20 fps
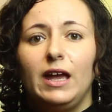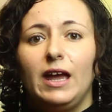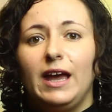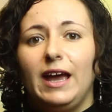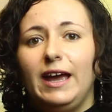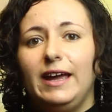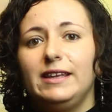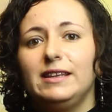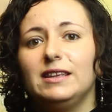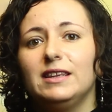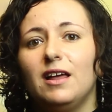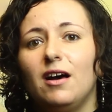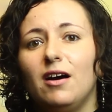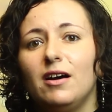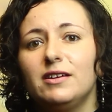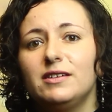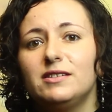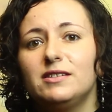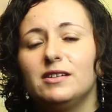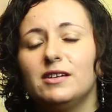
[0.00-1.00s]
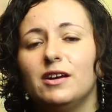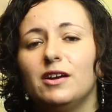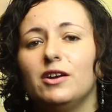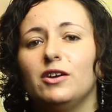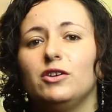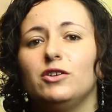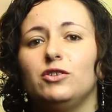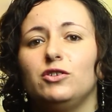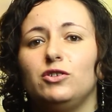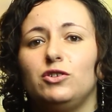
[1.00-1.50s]
And last,
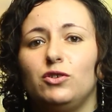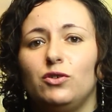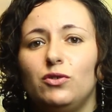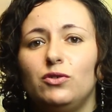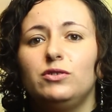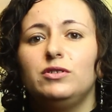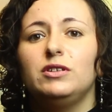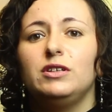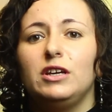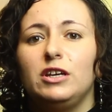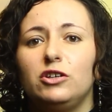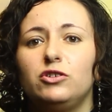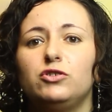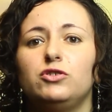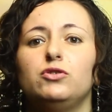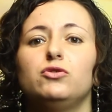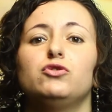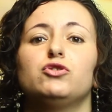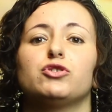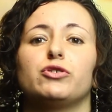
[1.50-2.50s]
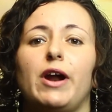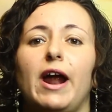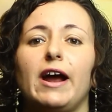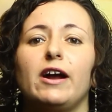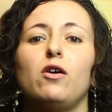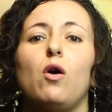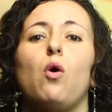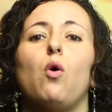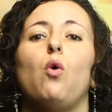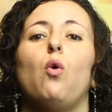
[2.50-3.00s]
you need to track
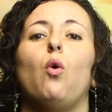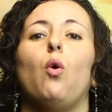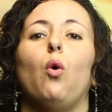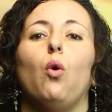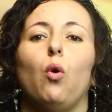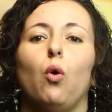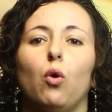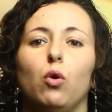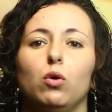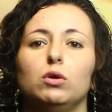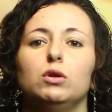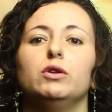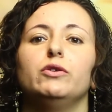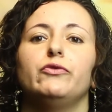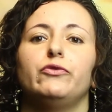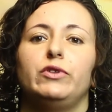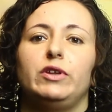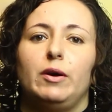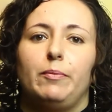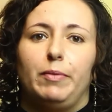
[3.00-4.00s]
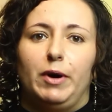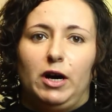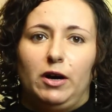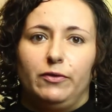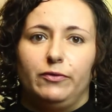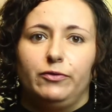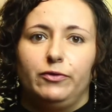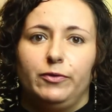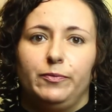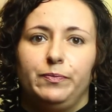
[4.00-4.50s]
all of the
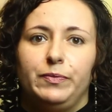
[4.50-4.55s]
above